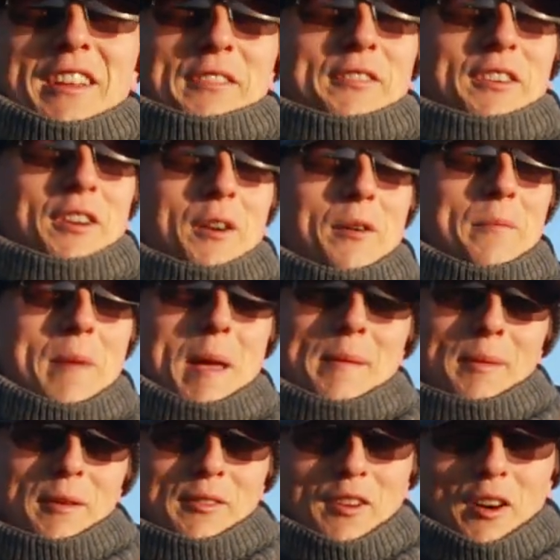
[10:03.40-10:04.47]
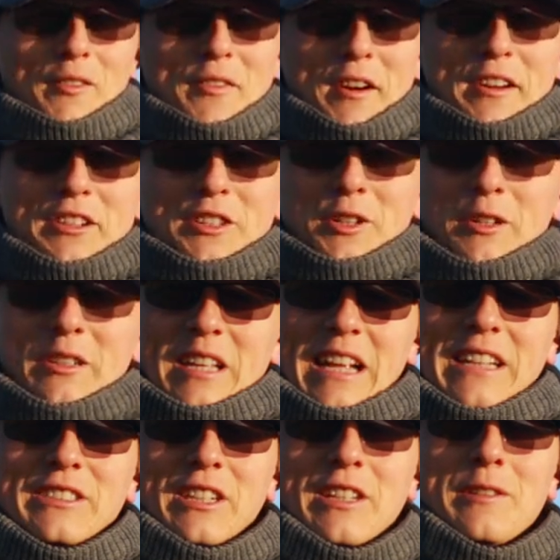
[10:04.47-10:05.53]
difficult. People have got very short
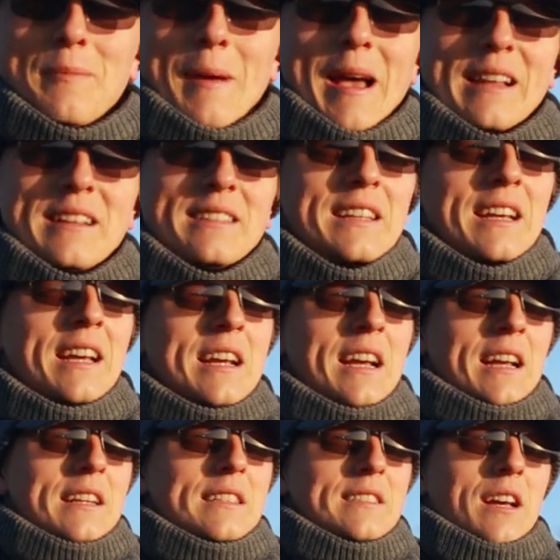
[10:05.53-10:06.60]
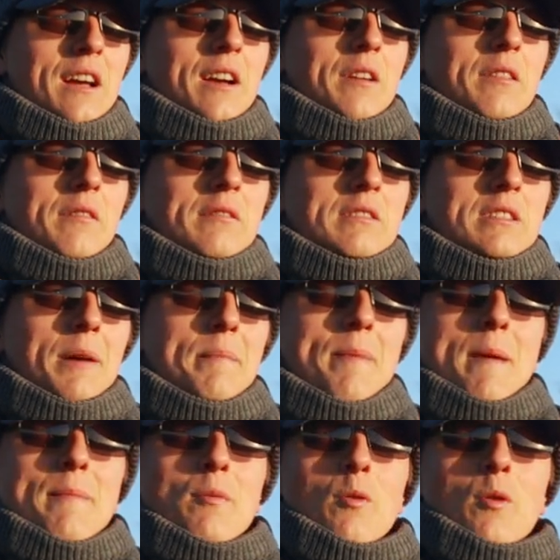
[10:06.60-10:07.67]
attention spans. So some
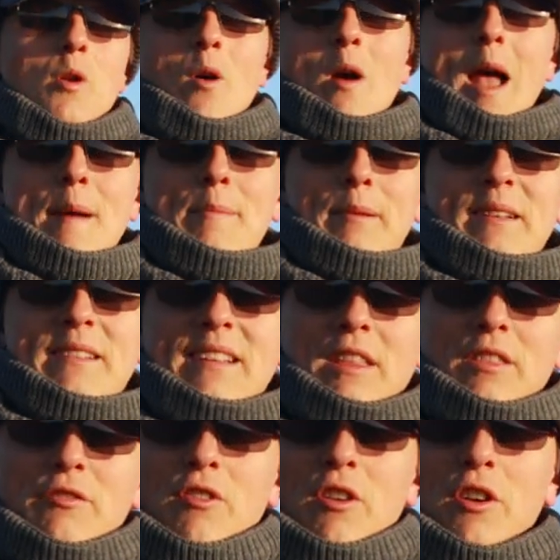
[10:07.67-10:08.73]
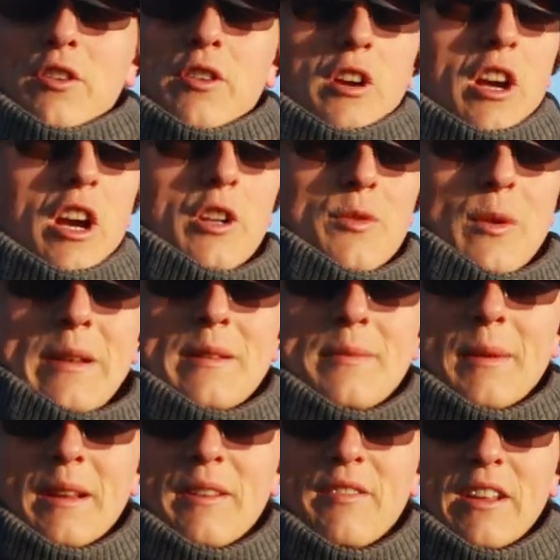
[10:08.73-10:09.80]
people will quite happily sit through a
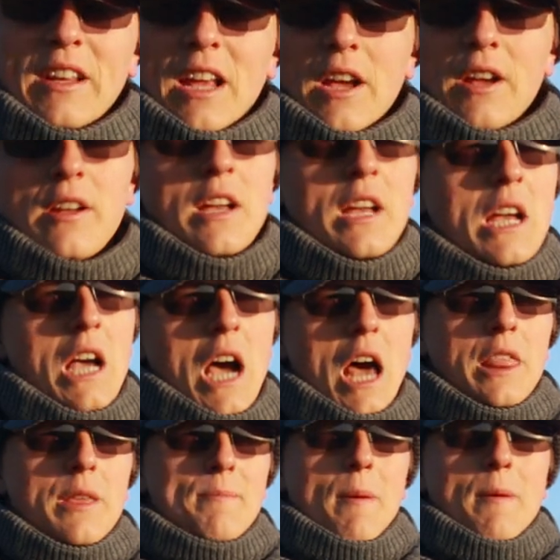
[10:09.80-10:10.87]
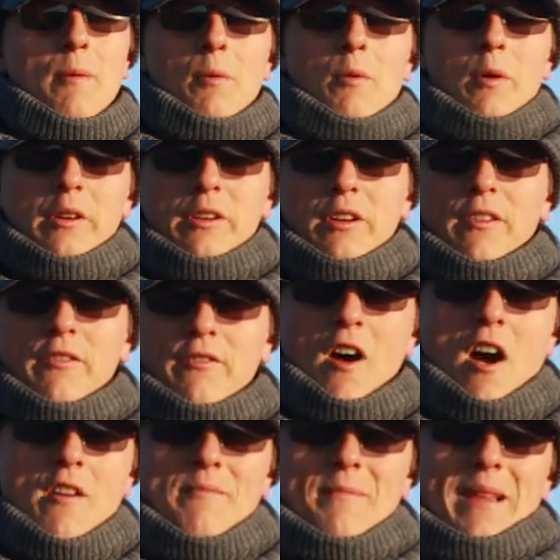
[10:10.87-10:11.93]
20-minute video. Other people watch
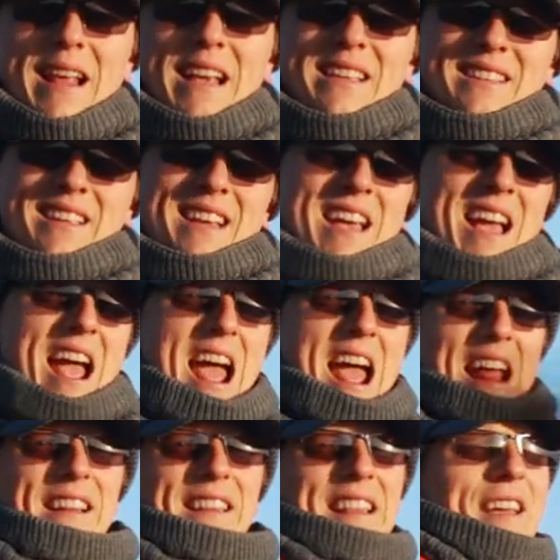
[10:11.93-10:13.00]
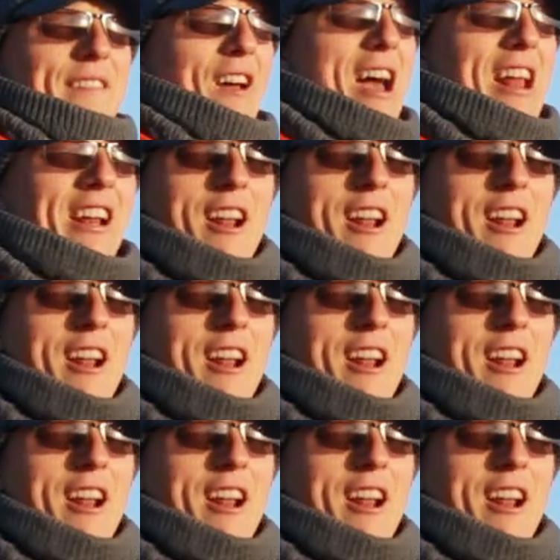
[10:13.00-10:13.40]
5 minutes and they've had